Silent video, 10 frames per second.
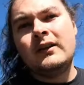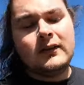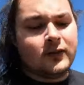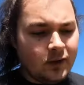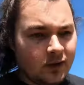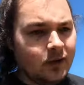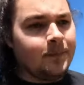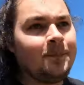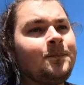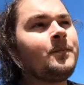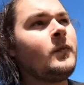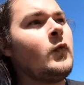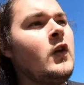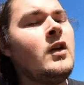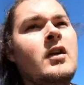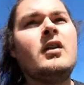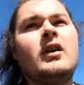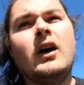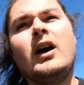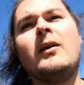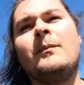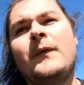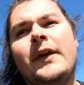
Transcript: So, um,